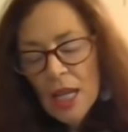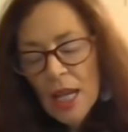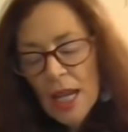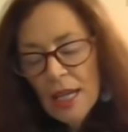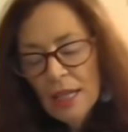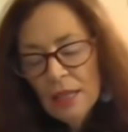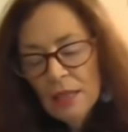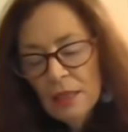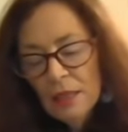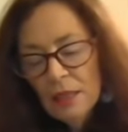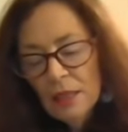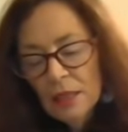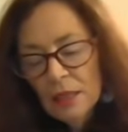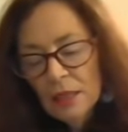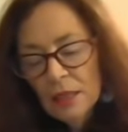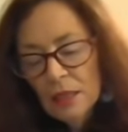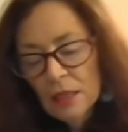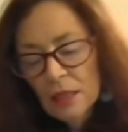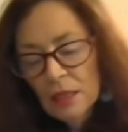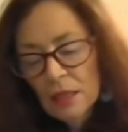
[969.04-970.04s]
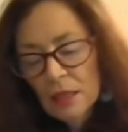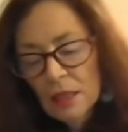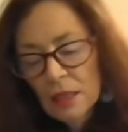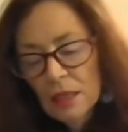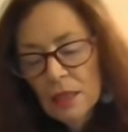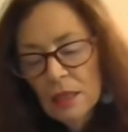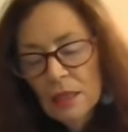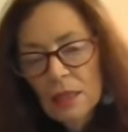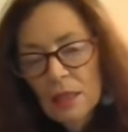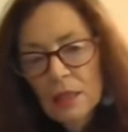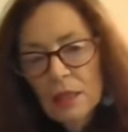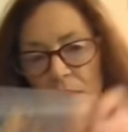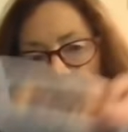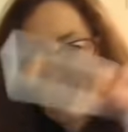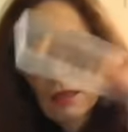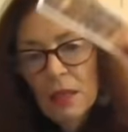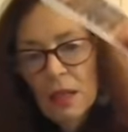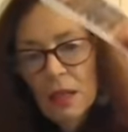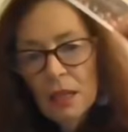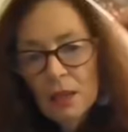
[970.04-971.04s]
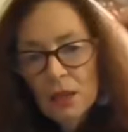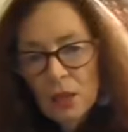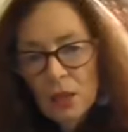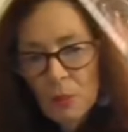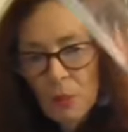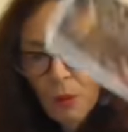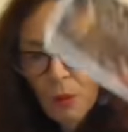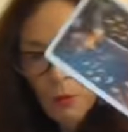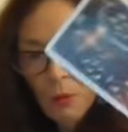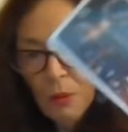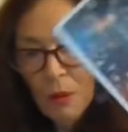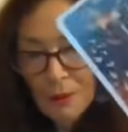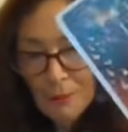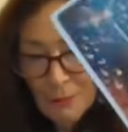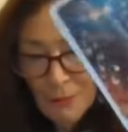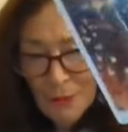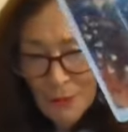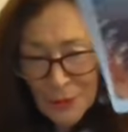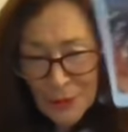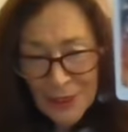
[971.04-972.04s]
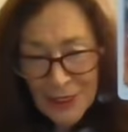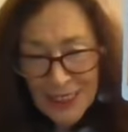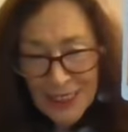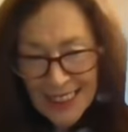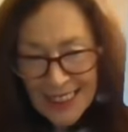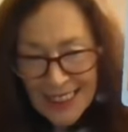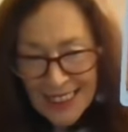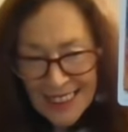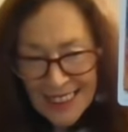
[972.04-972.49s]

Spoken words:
And I just pulled one book.